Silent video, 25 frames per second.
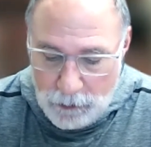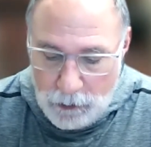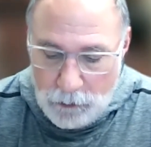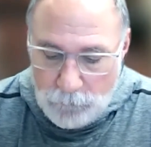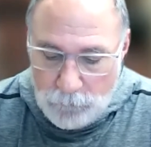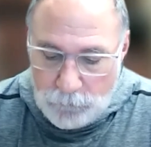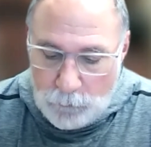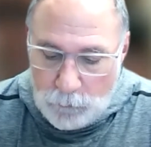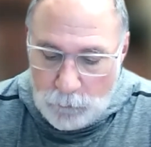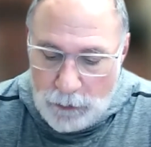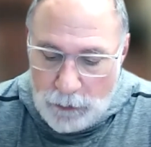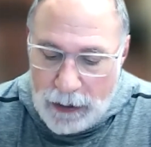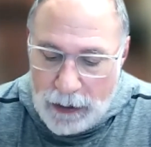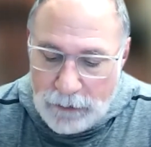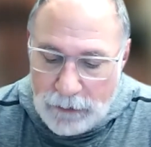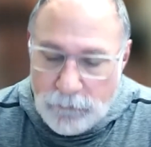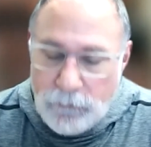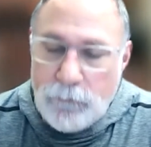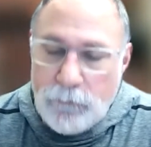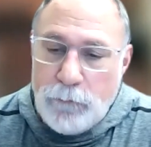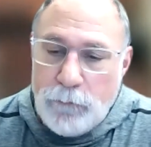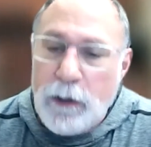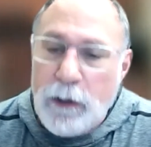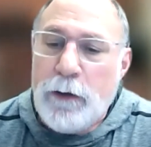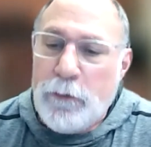So
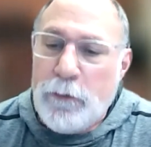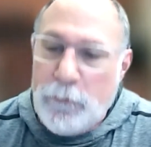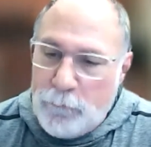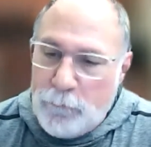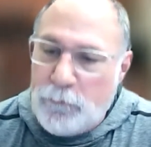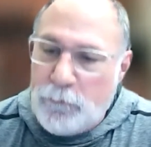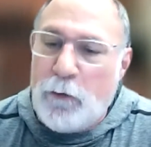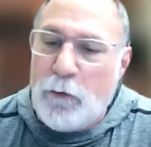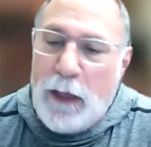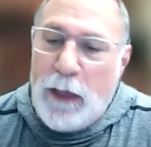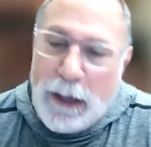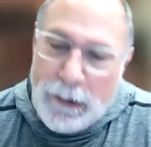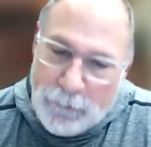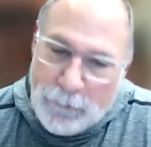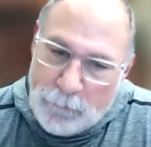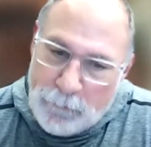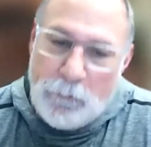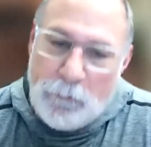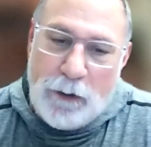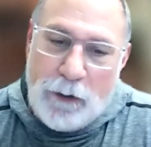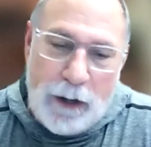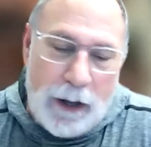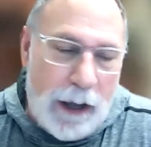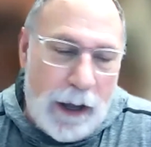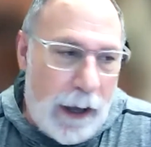that's
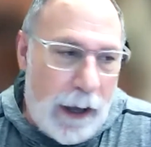what